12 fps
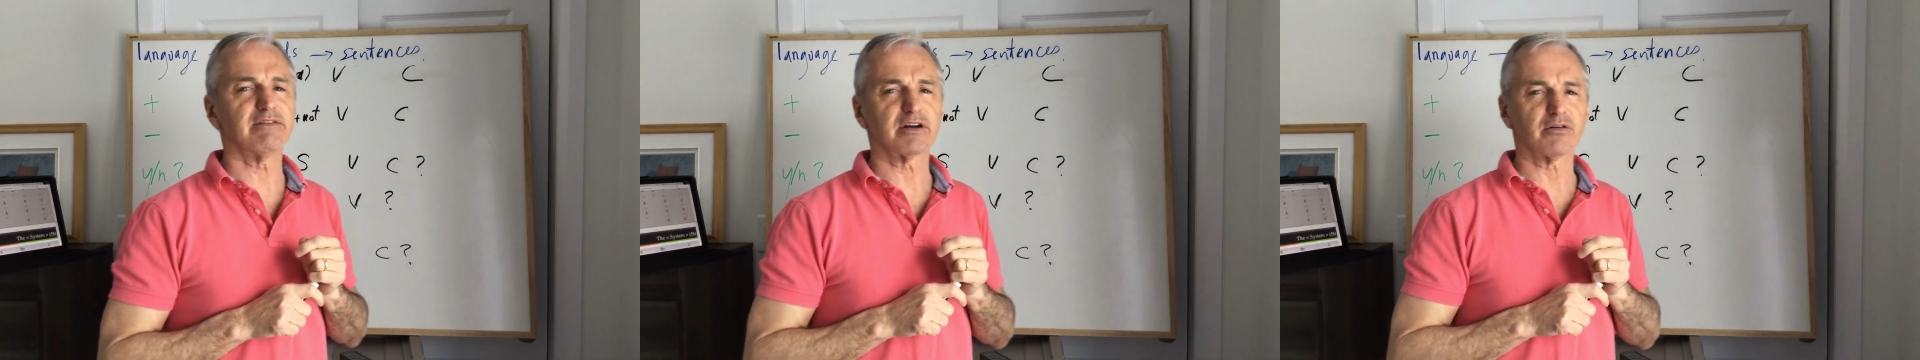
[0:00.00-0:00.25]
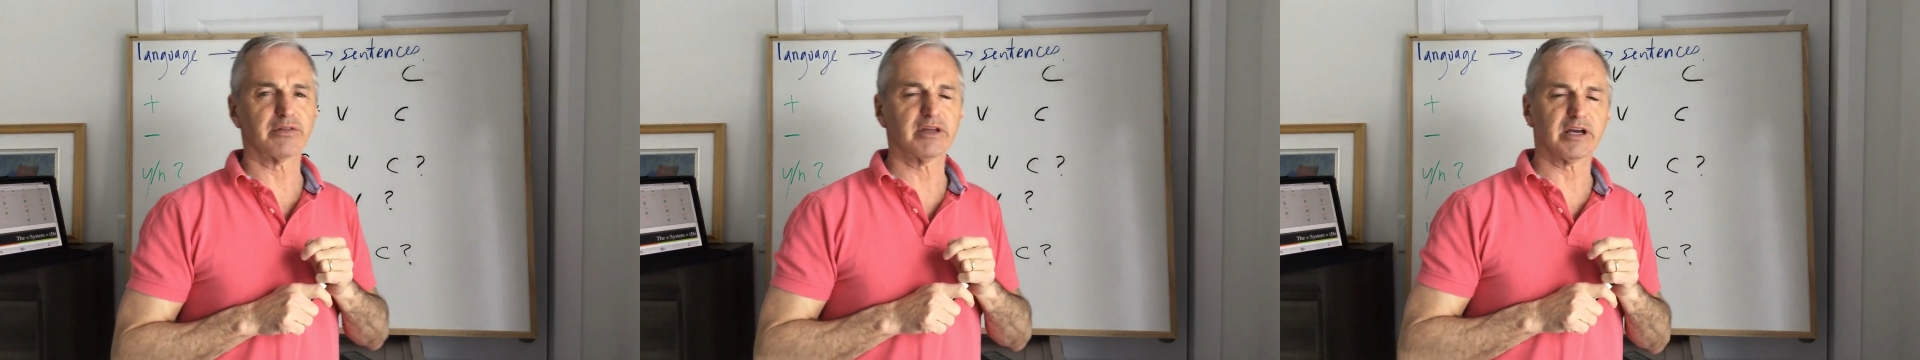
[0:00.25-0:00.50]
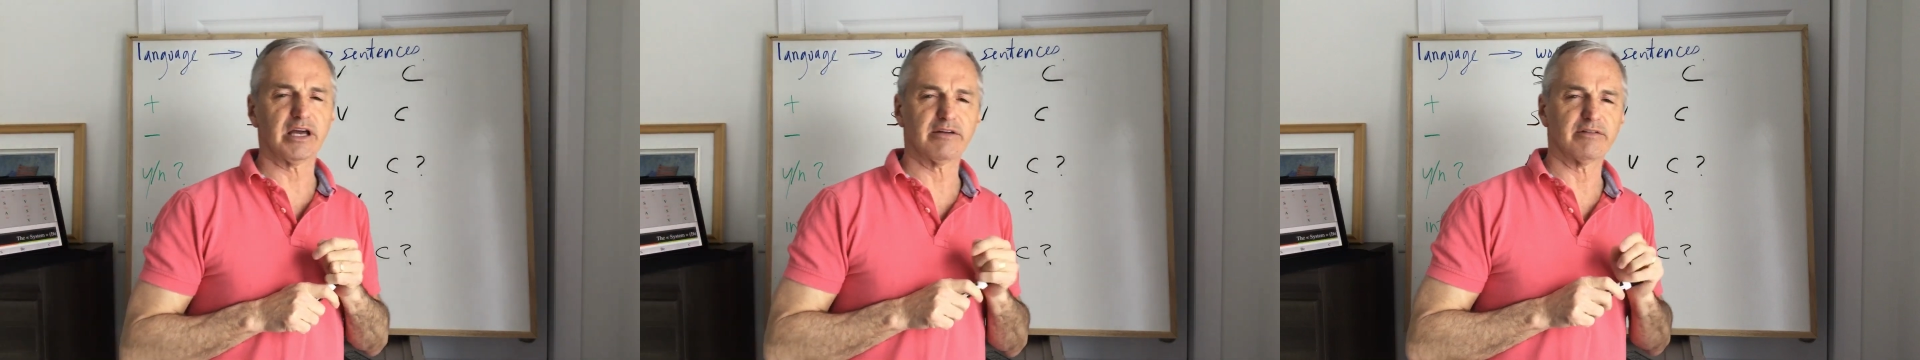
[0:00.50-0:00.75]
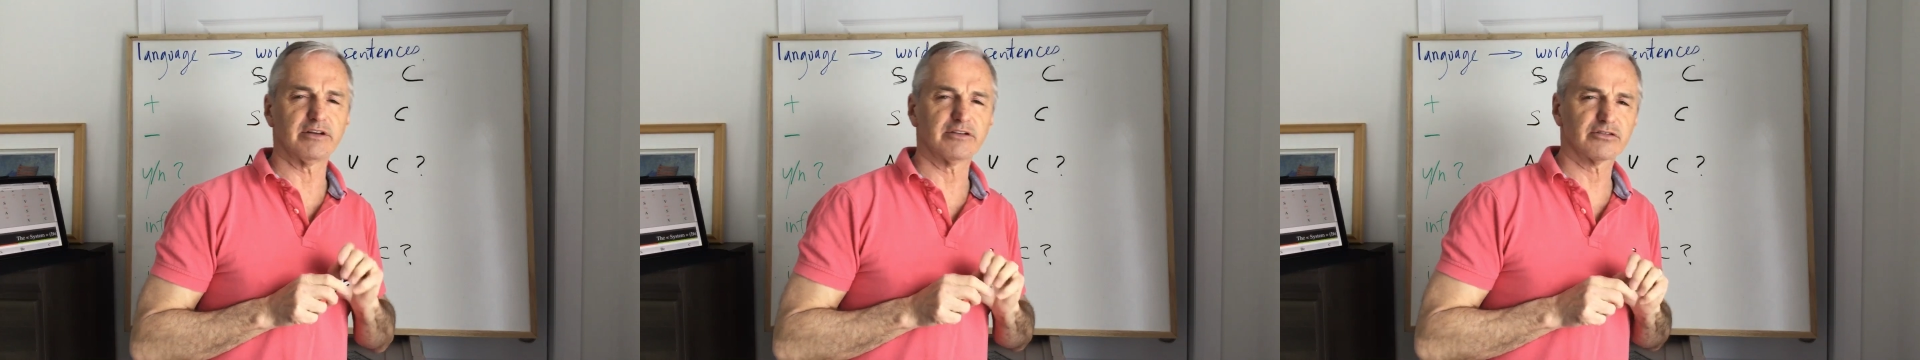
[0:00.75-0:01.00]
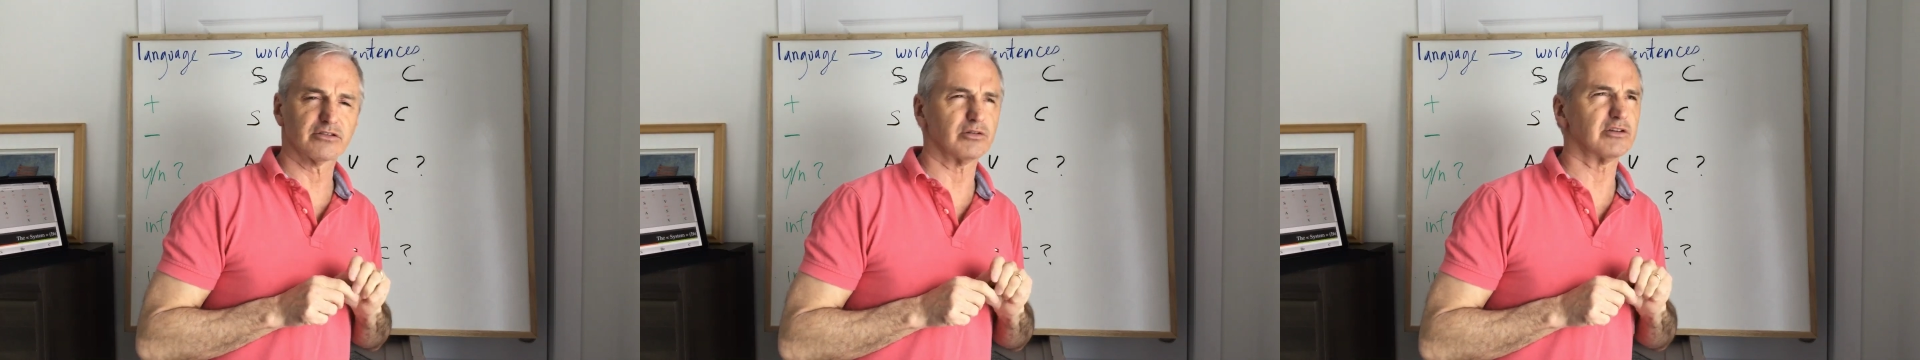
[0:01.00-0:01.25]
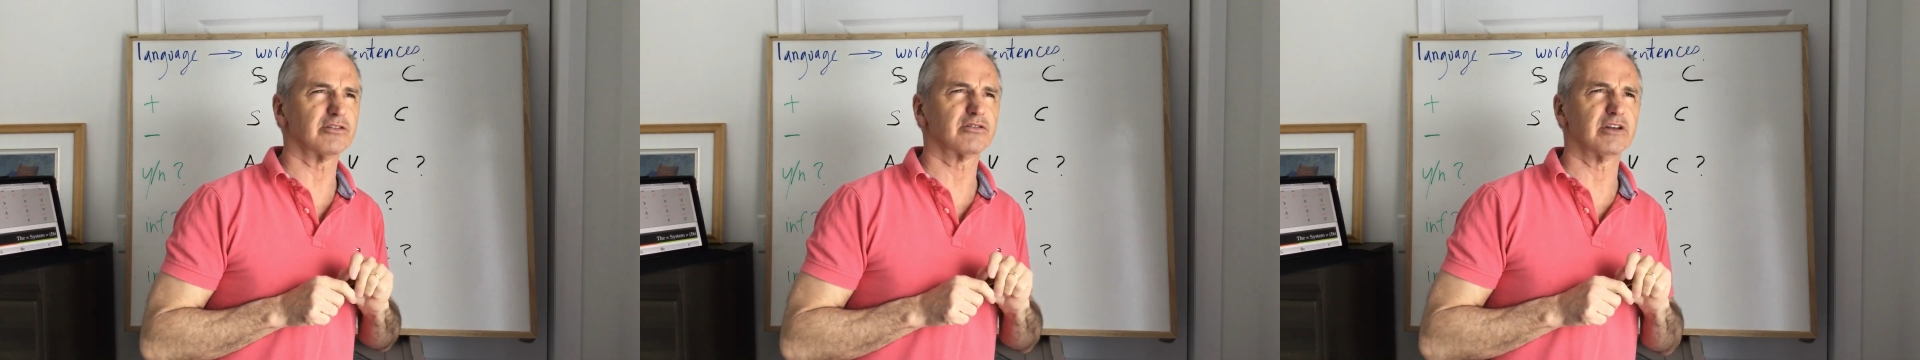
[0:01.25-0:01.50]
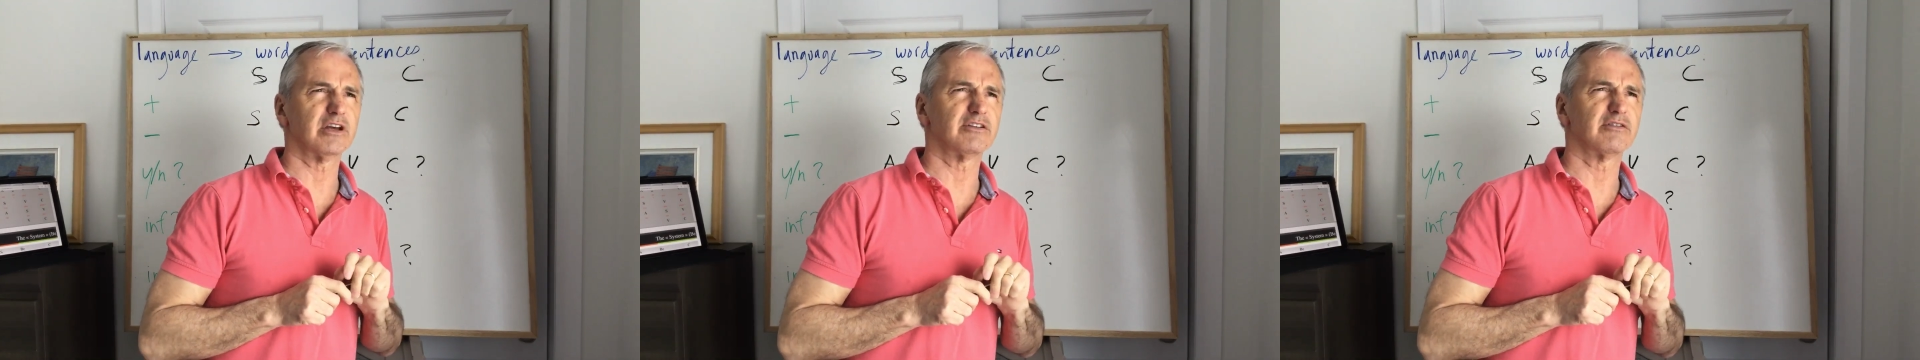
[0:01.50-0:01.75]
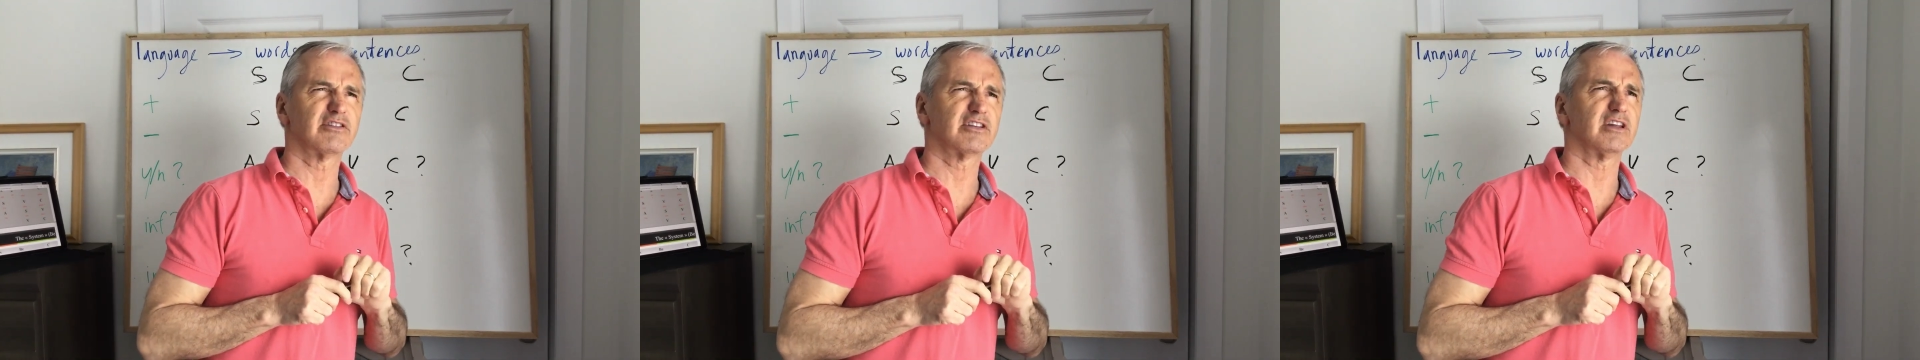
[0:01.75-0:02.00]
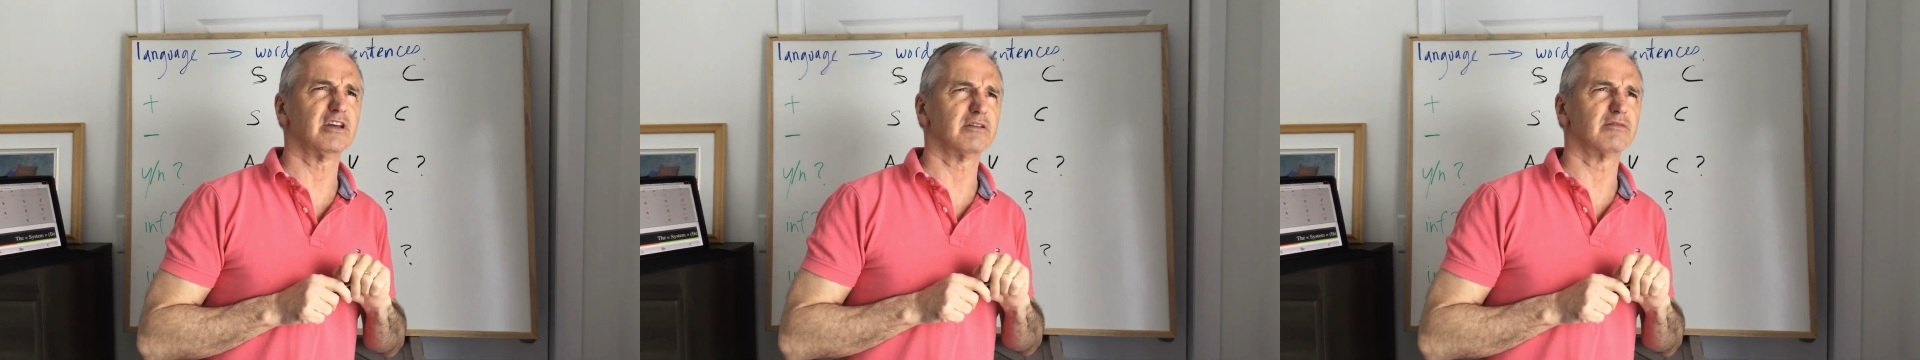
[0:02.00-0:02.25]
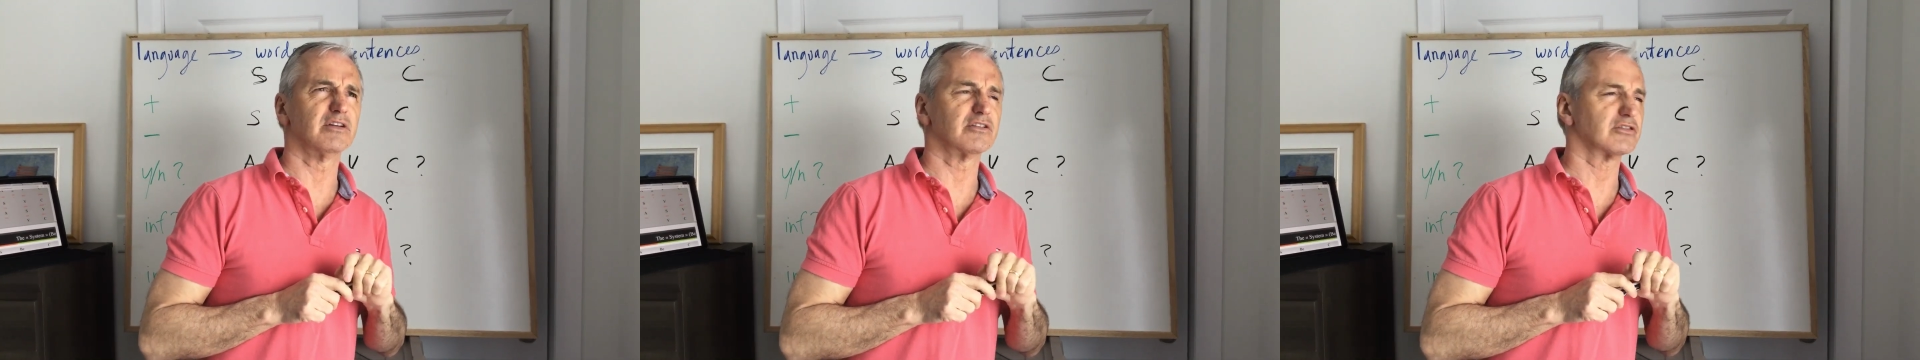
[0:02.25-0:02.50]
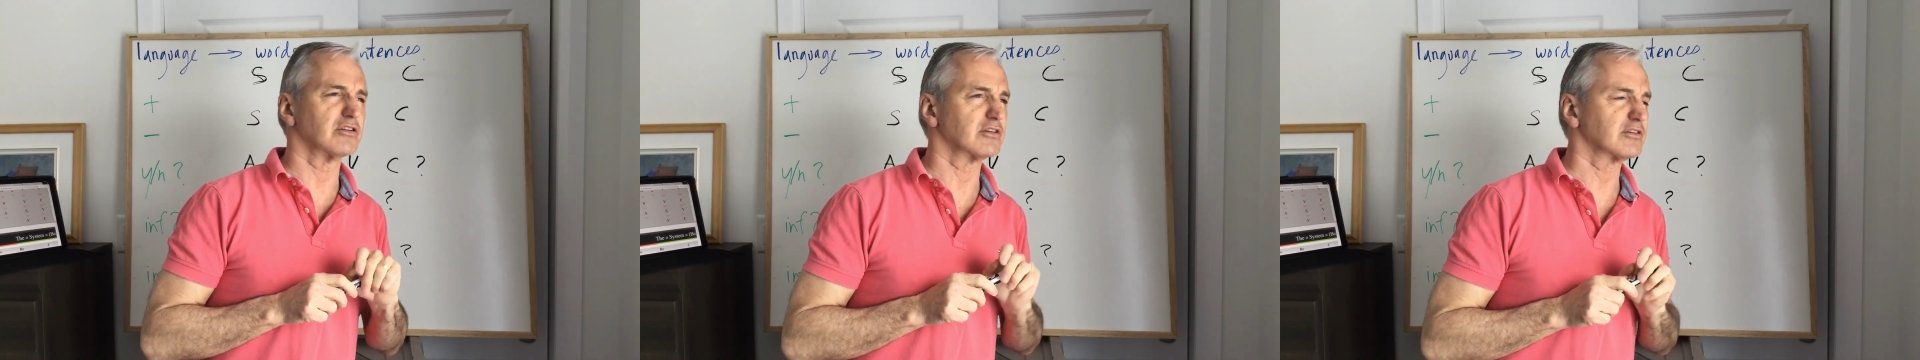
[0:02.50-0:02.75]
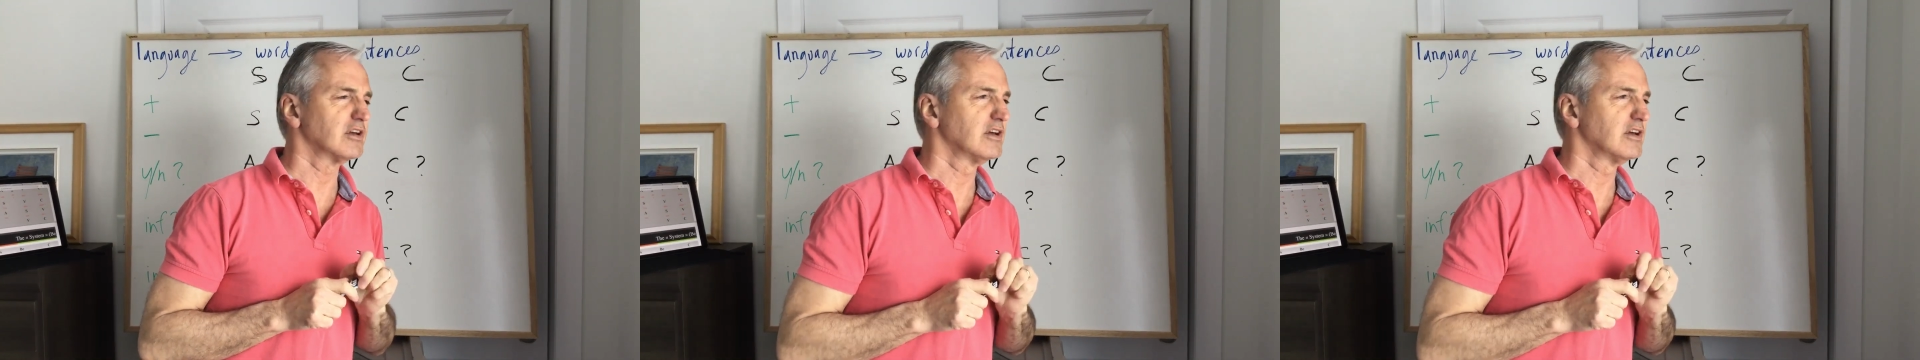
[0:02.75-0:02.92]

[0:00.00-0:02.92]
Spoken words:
I don't think I have any students named Steve this year.